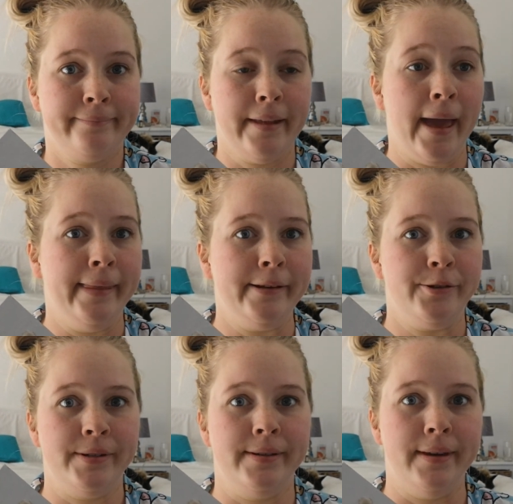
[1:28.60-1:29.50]
then you
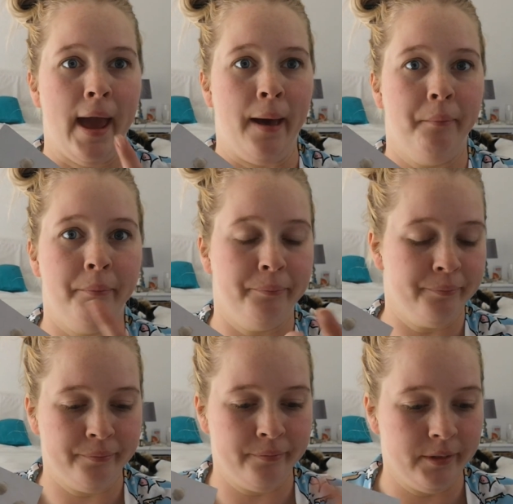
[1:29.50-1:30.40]
just dab
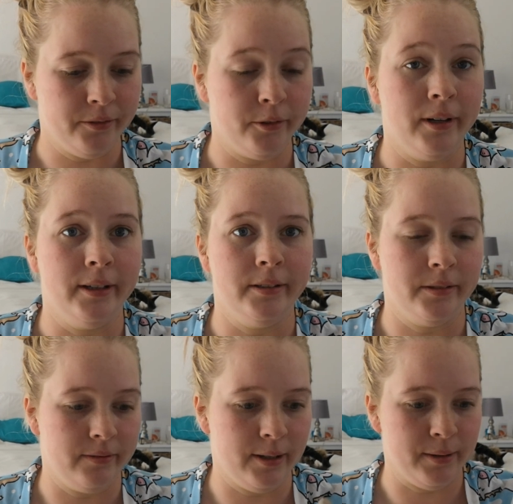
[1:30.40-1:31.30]
a few layers
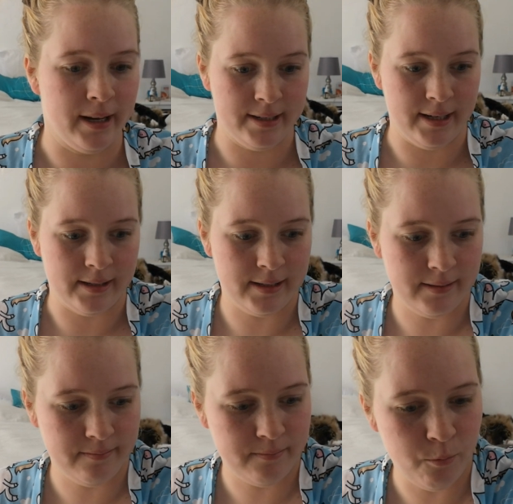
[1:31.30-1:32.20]
of liquid latex
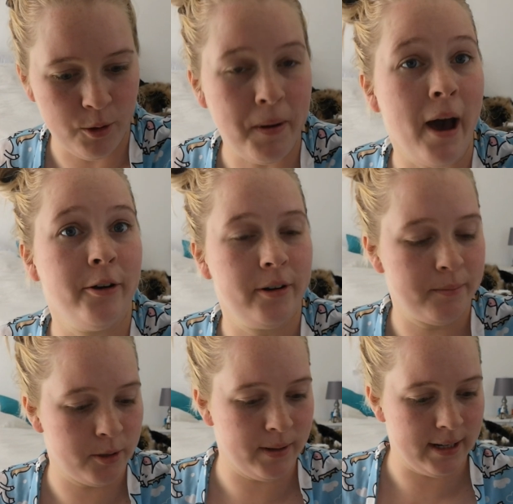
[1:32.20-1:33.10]
with powder in
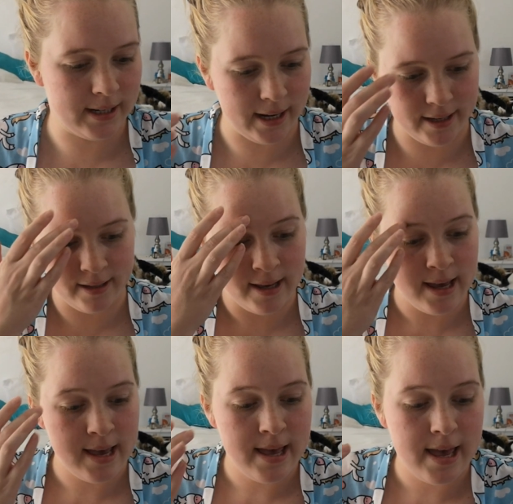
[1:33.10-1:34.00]
between each layer.
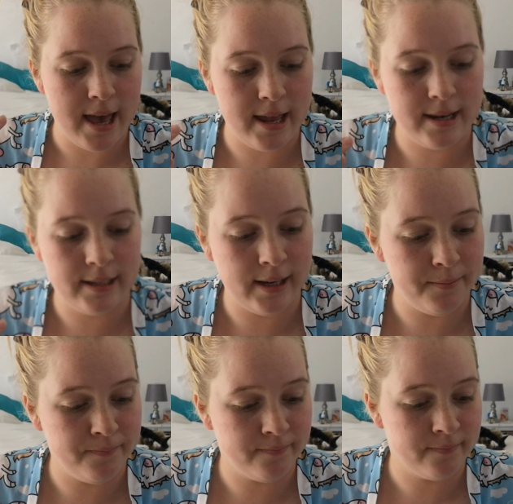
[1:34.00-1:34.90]
And
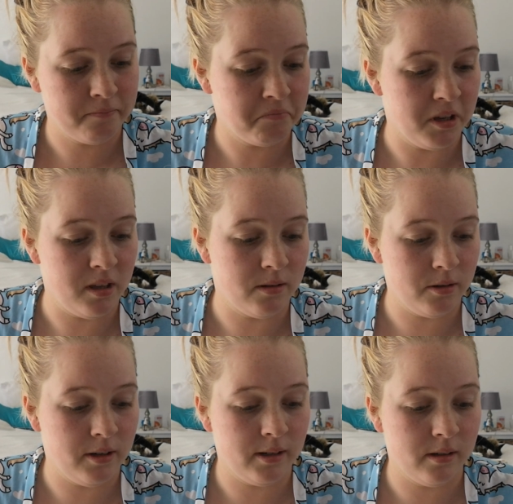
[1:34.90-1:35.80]
yeah, that's all
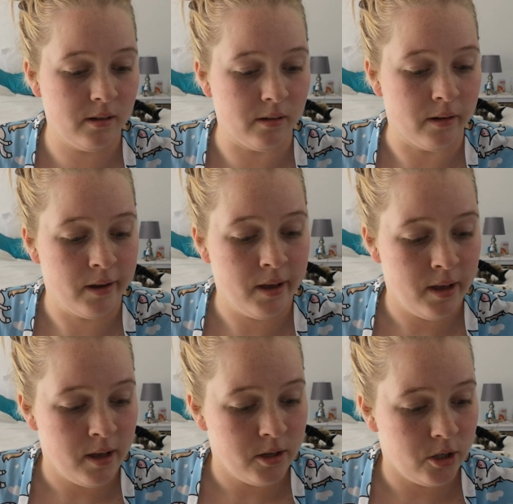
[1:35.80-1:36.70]
you need to do.
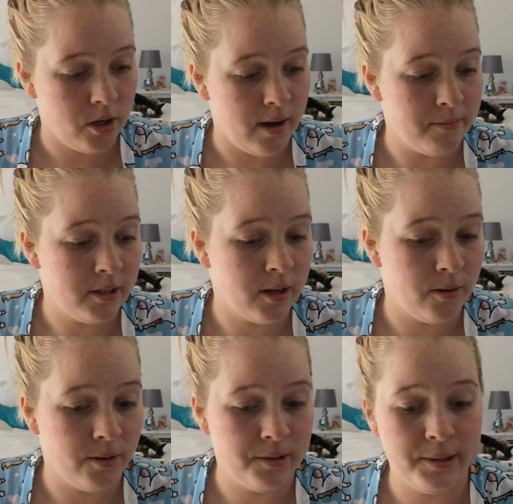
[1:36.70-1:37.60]
So I'm just
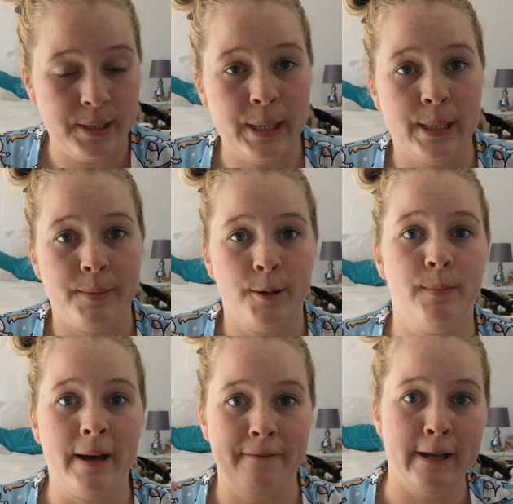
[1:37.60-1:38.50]
going to stick them on
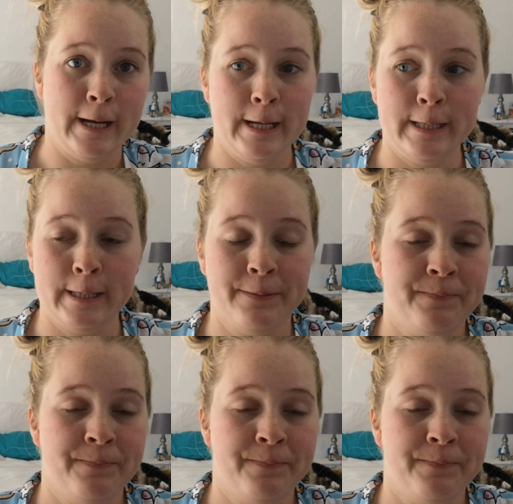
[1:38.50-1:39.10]
my face.